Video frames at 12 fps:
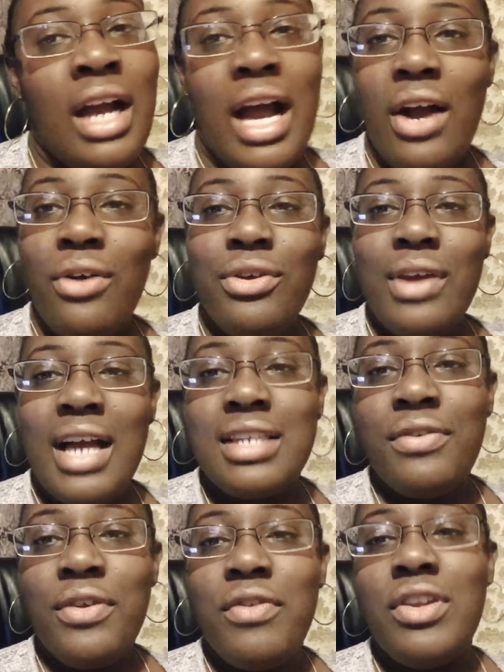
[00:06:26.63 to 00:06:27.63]
I owe you guys
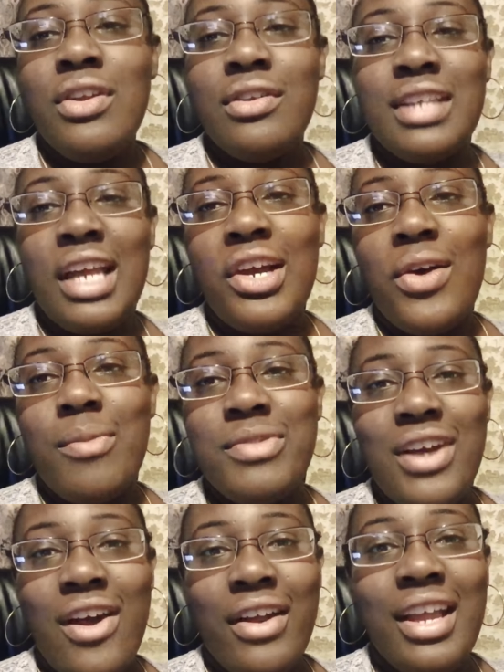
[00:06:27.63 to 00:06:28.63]
a few videos, I know, I'm
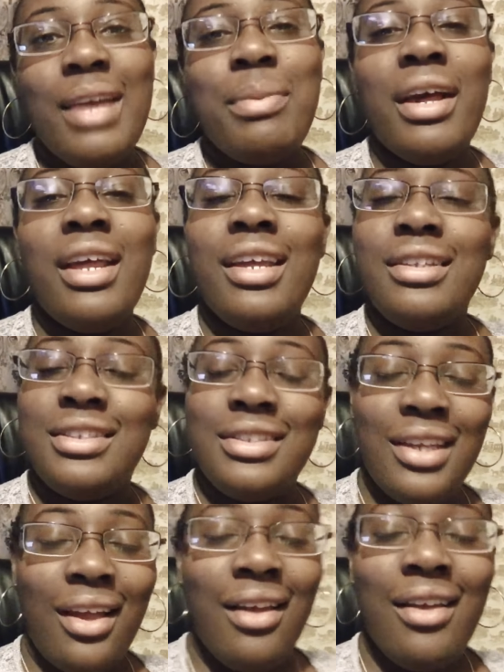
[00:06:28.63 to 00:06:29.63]
sorry,
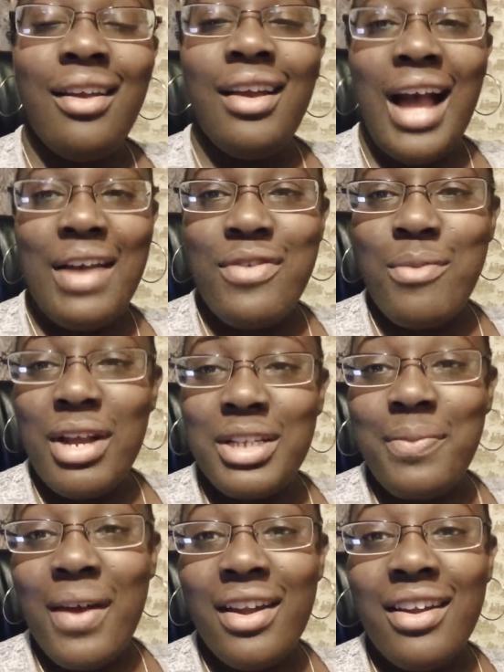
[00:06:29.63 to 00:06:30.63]
but I feel
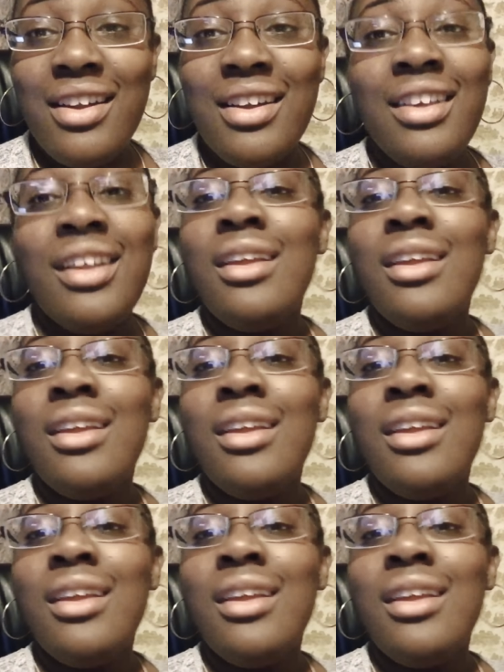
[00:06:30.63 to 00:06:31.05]
much better.